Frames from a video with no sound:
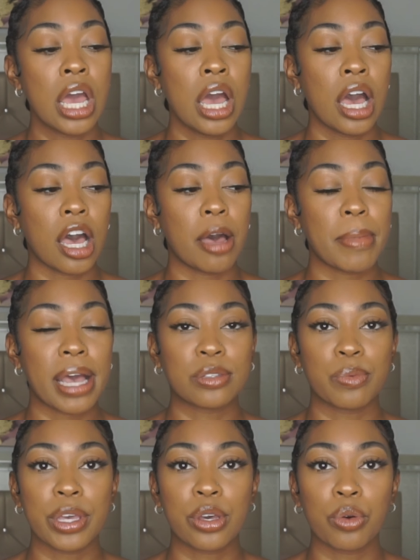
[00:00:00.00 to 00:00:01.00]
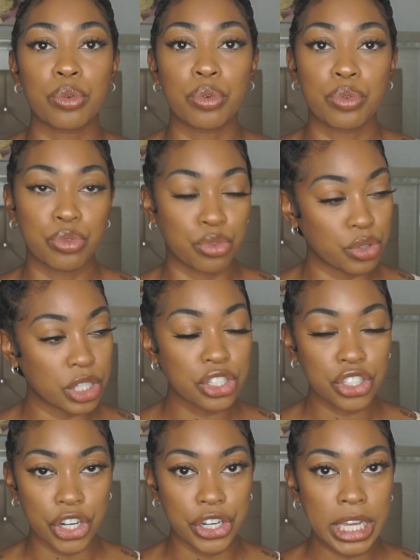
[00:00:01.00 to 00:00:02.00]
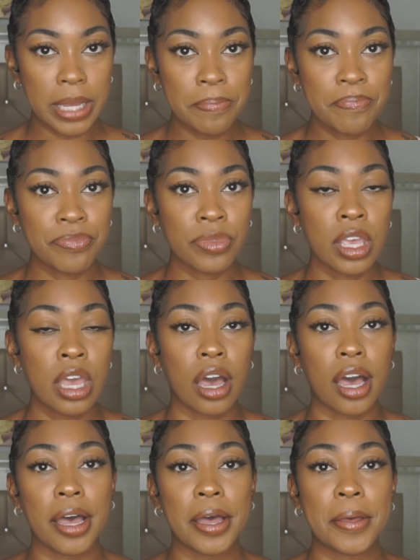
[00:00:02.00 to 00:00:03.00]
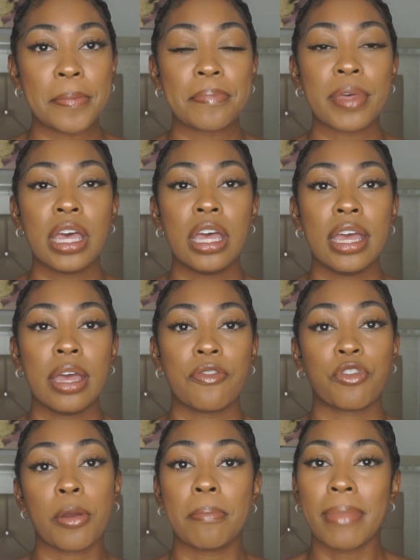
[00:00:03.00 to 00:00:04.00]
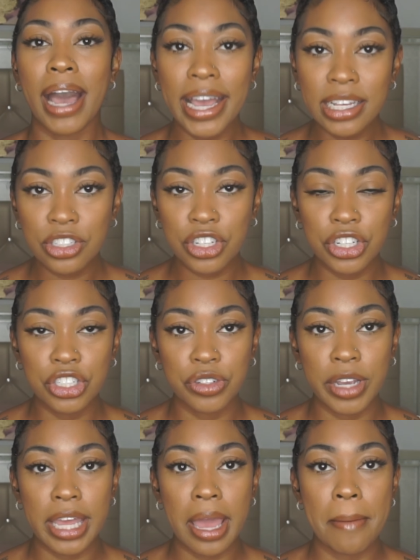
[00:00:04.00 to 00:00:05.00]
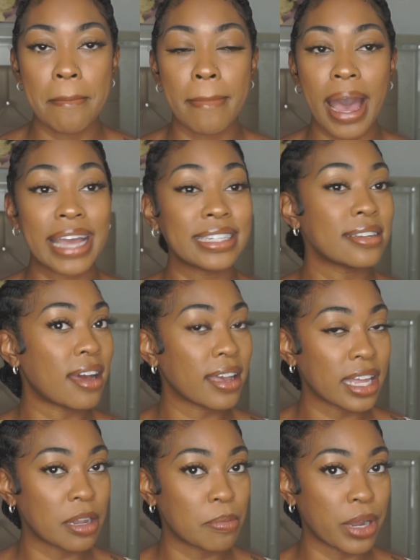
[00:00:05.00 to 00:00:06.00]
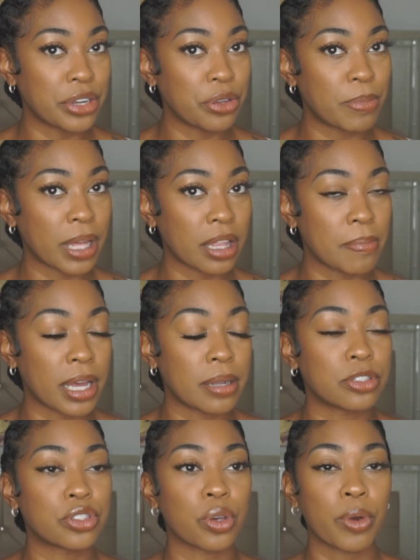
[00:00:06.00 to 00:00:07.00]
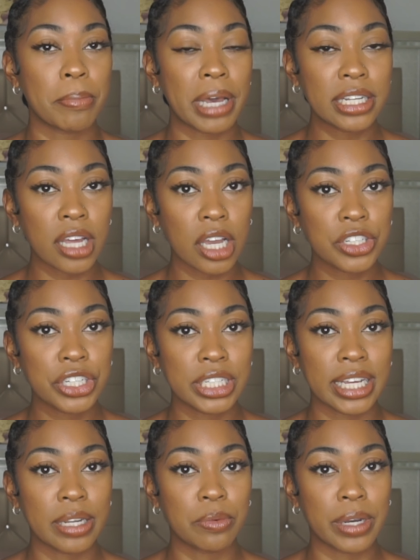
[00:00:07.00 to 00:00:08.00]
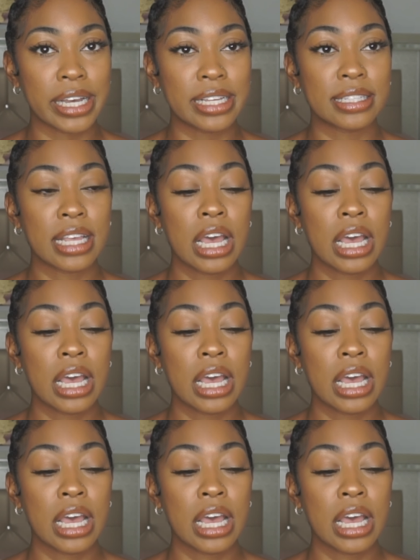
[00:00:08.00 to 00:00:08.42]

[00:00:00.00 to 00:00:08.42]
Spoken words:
as we go through this journey. For my surgery, I did not get a brand new belly button. So what my doctor did was,